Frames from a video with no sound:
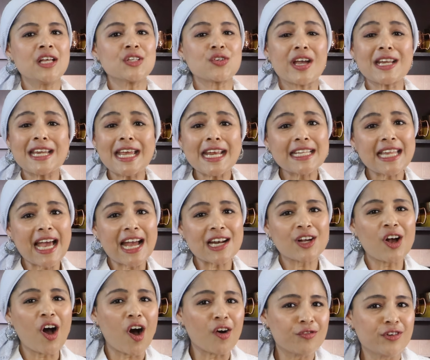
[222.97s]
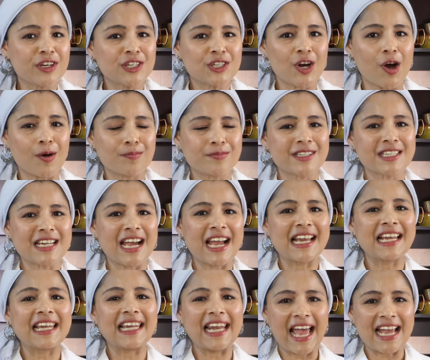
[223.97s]
So I need that coffee shop
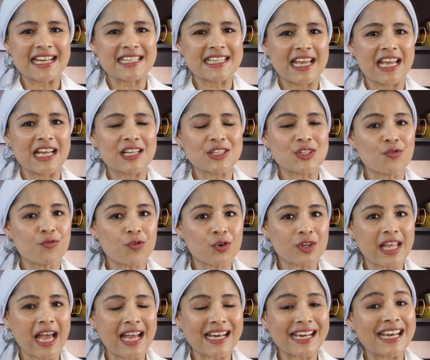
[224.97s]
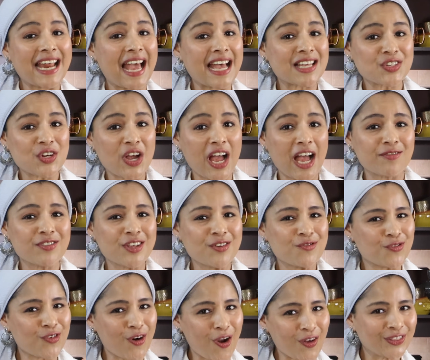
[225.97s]
style latte. So for that, it has to have the
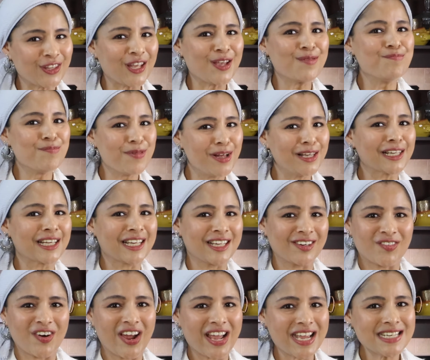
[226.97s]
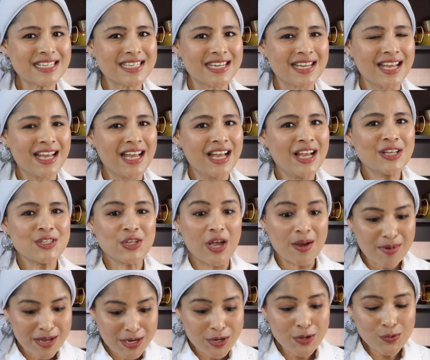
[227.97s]
frothy milk, right? So
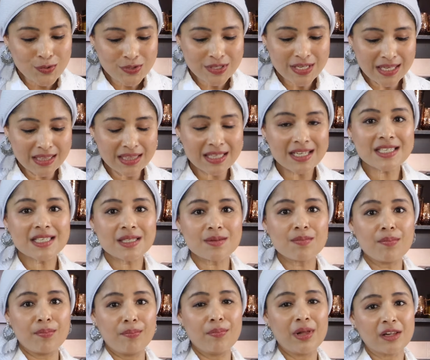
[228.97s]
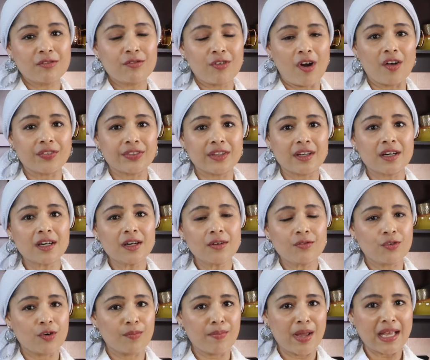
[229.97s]
I've been using this milk frother
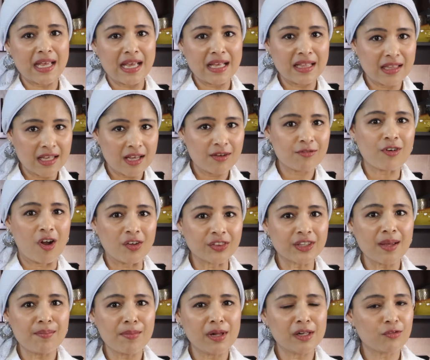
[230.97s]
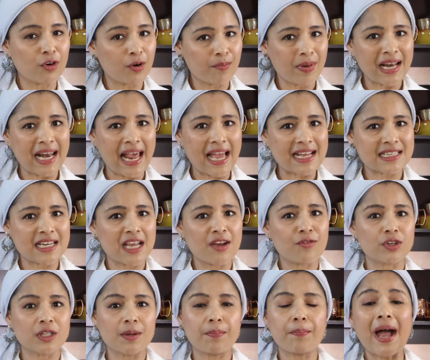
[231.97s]
for making the frothy milk for my latte
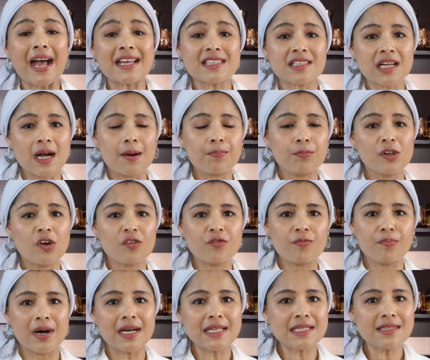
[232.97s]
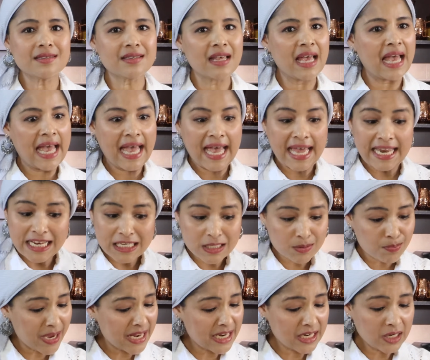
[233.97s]
for the past couple of months, and it's
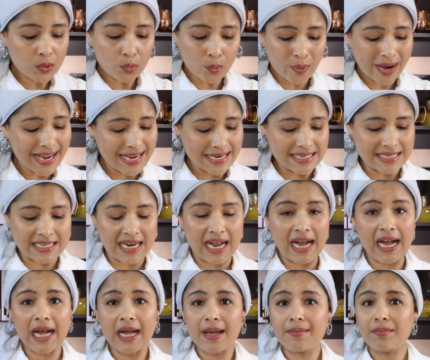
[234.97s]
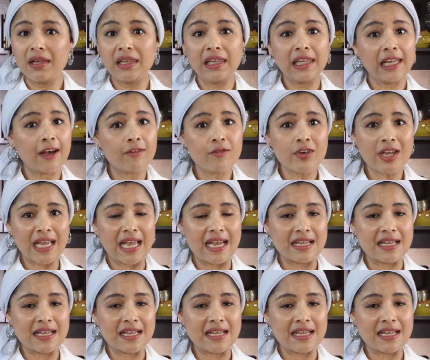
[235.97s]
been great. I'm loving